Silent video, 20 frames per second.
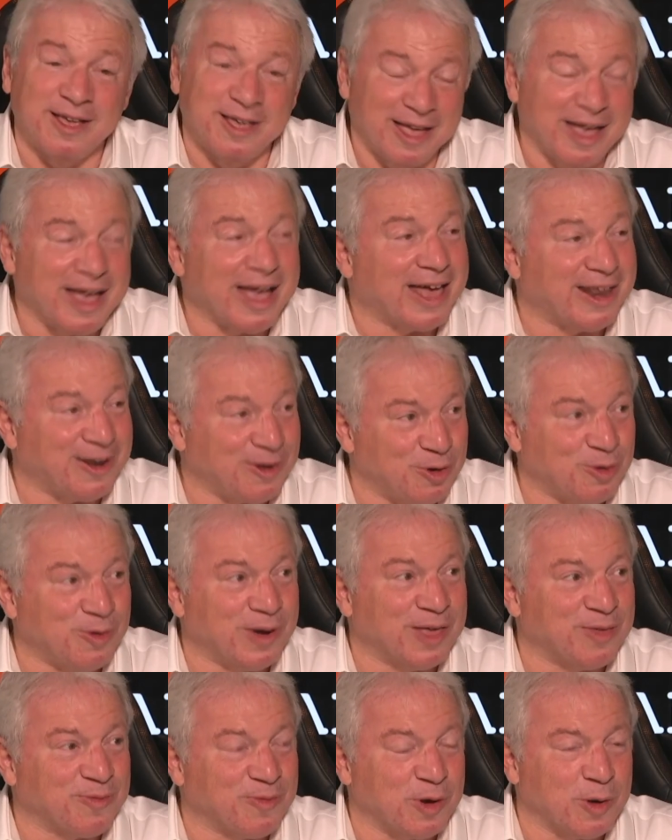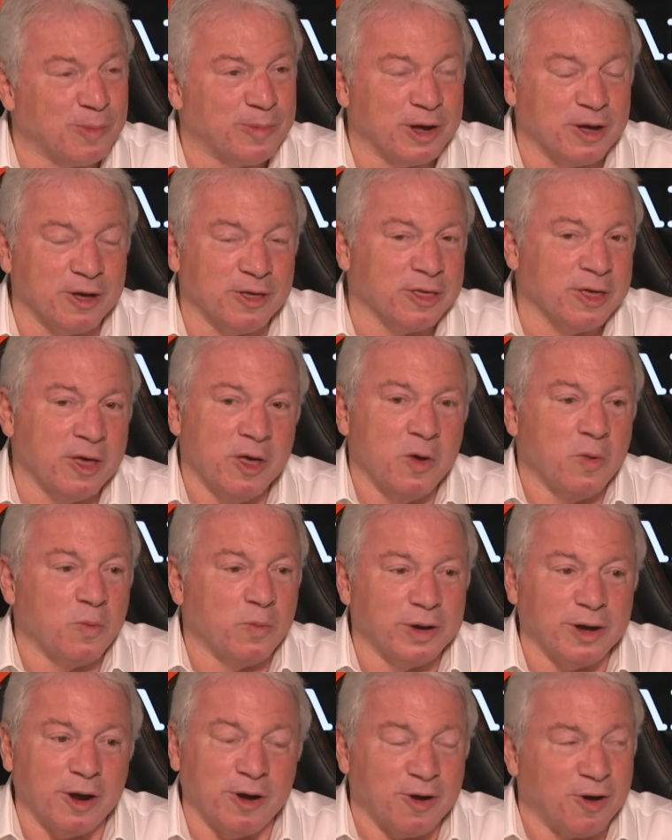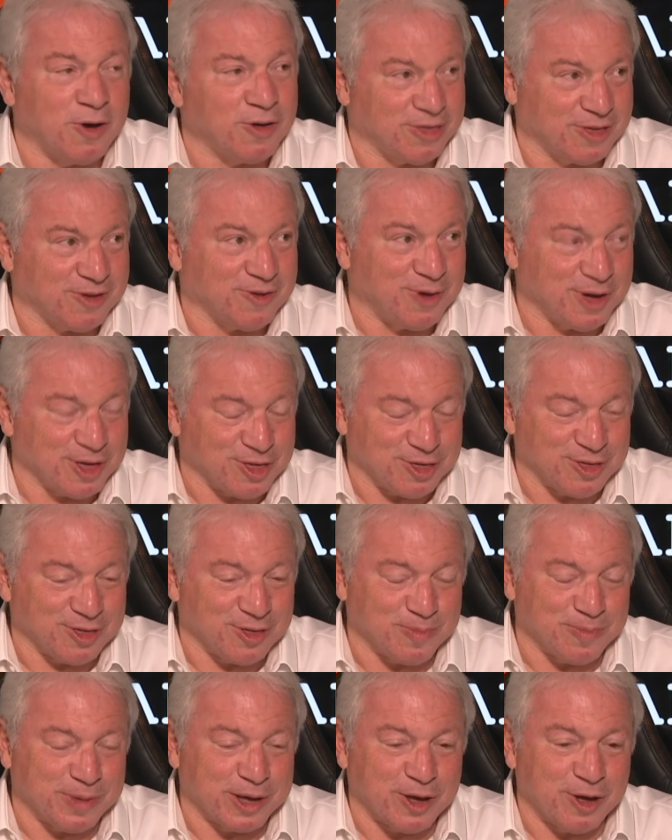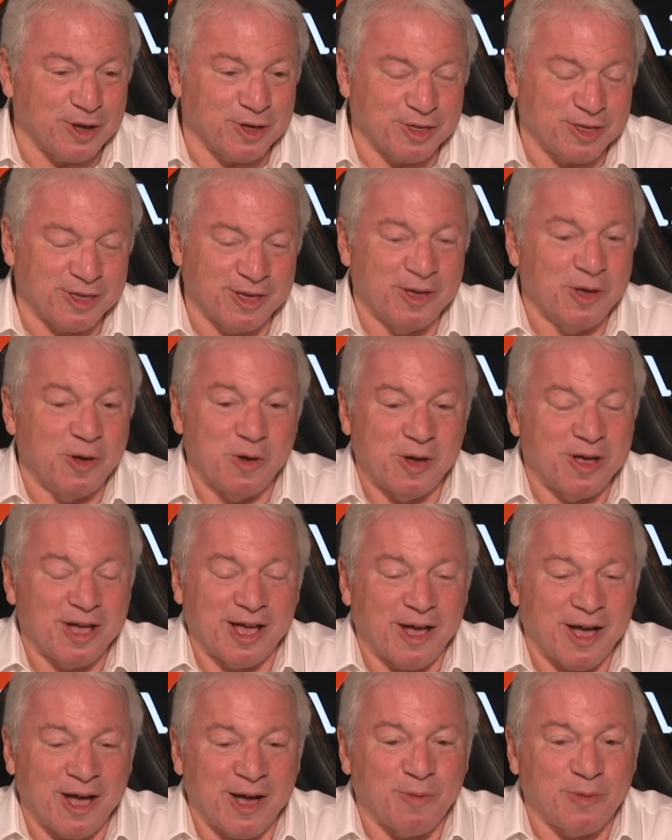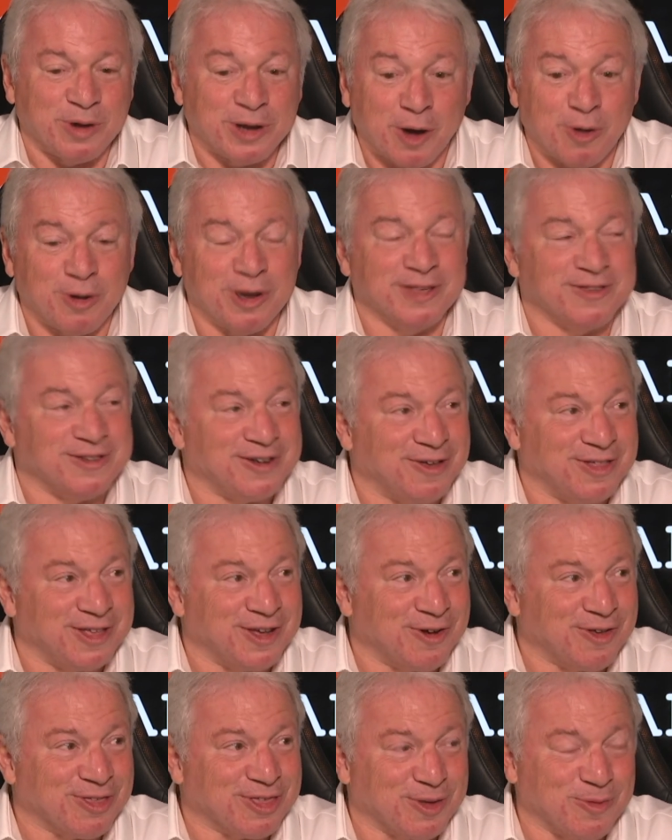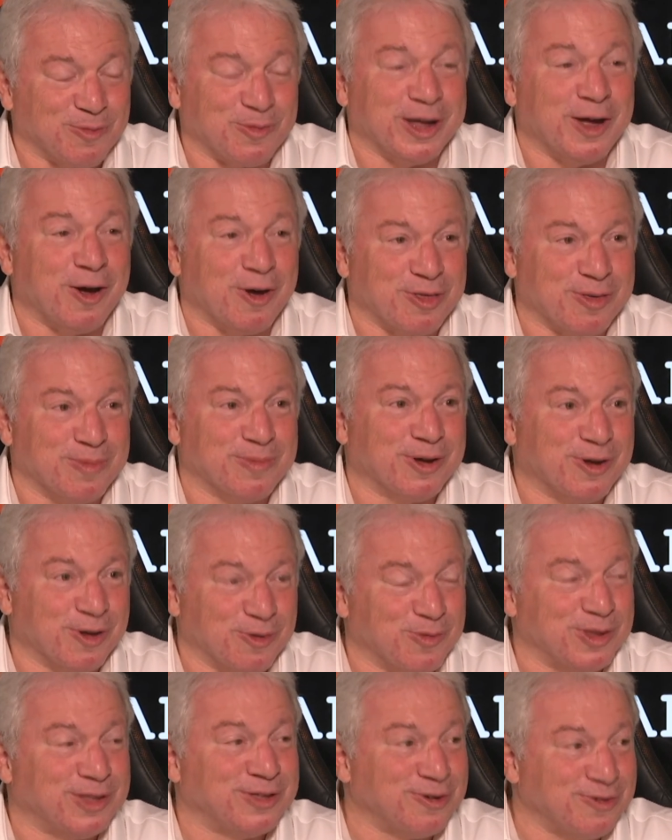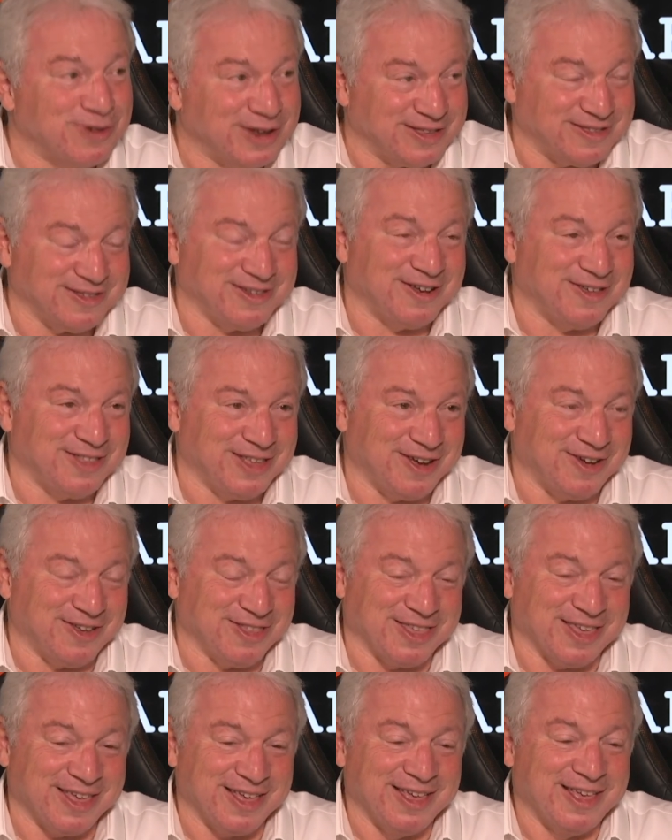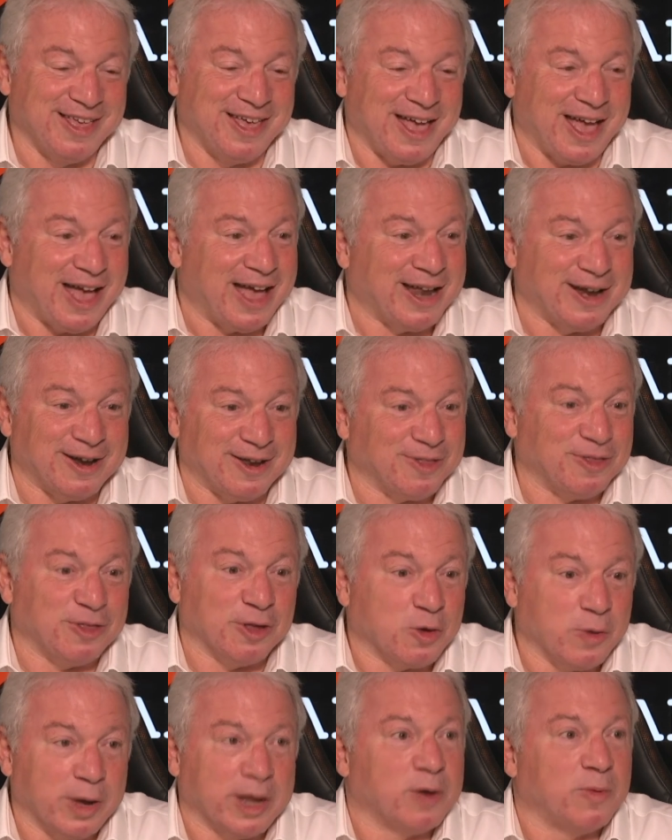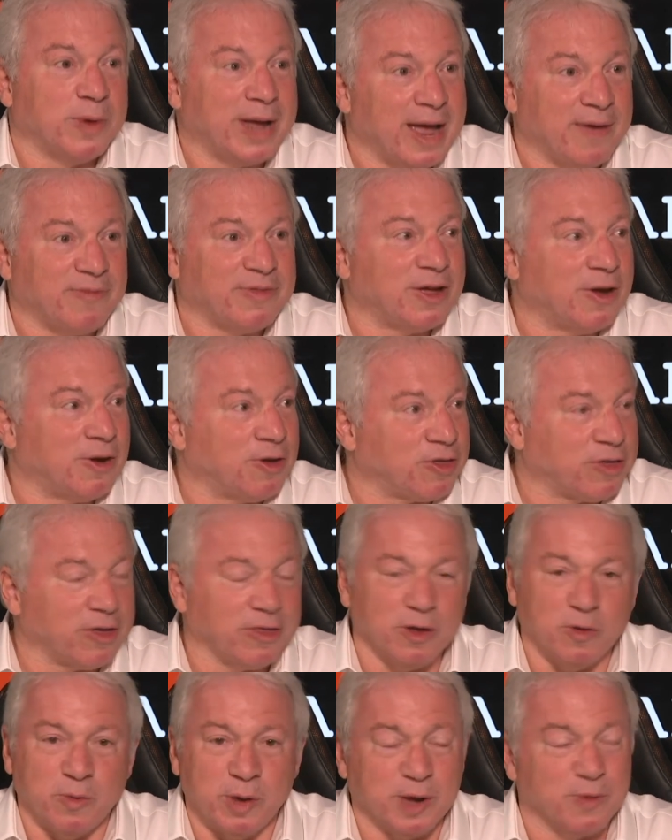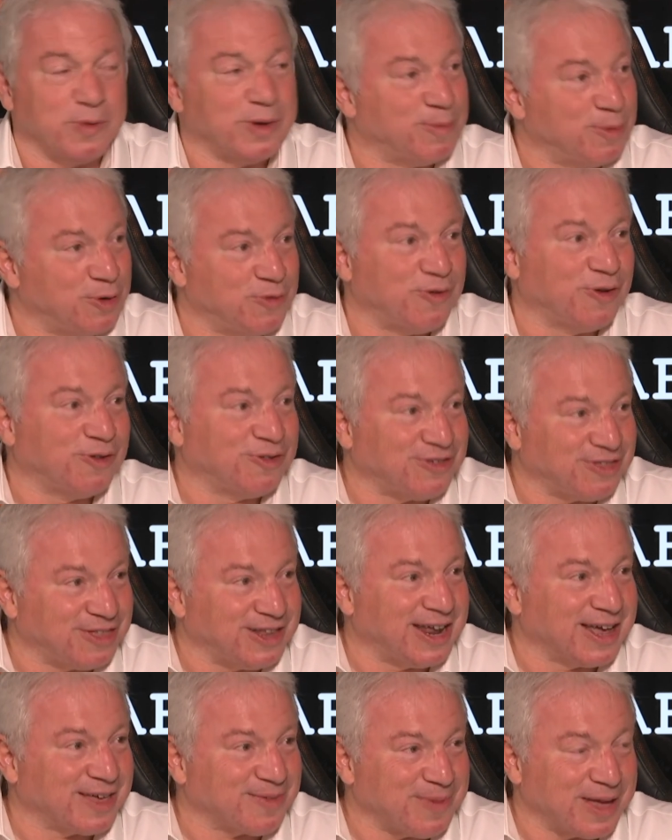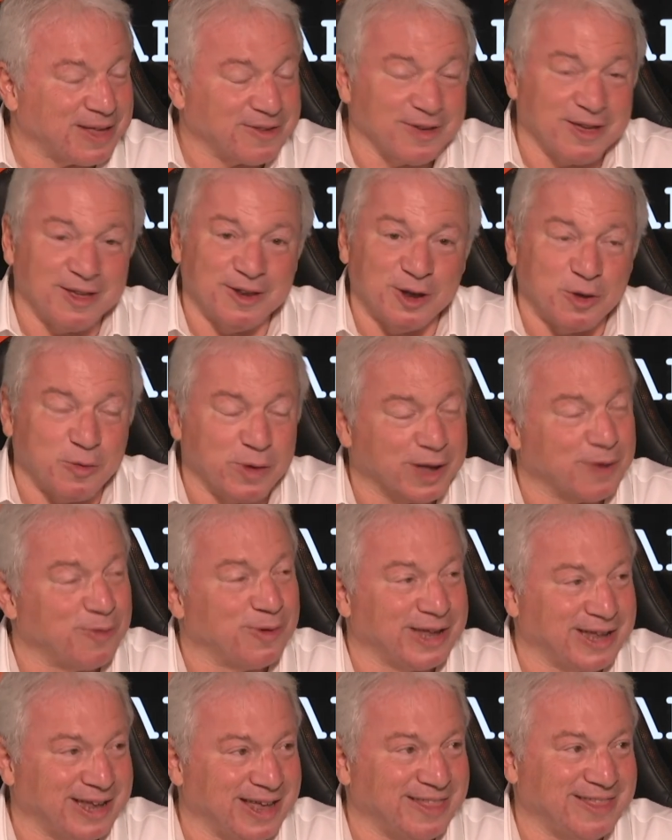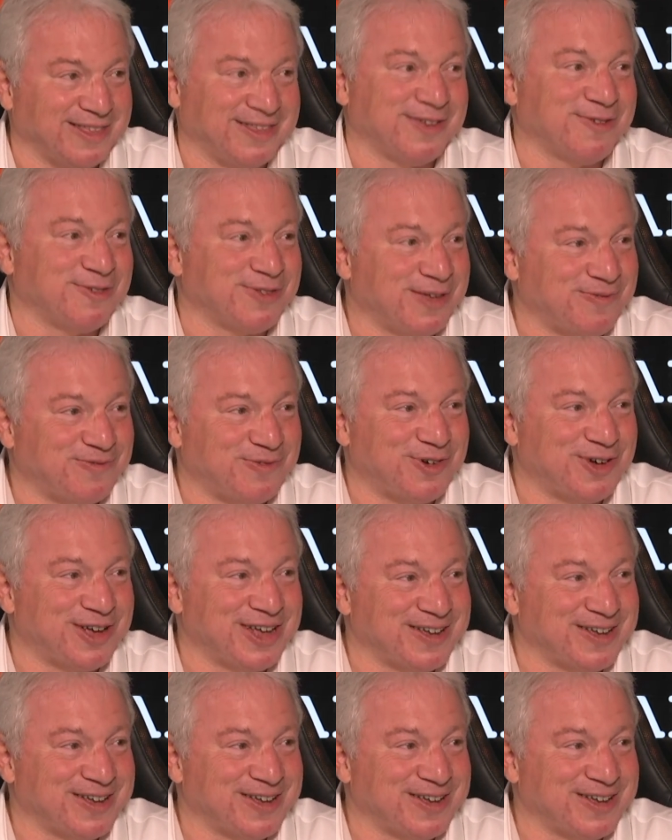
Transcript: And it always will, because we don't ask questions because we don't need to know the answer. We ask them because we do need to know the answer. And the quicker we have the answer, the quicker we move on to the next matter, and the quicker we can get the deal done for you.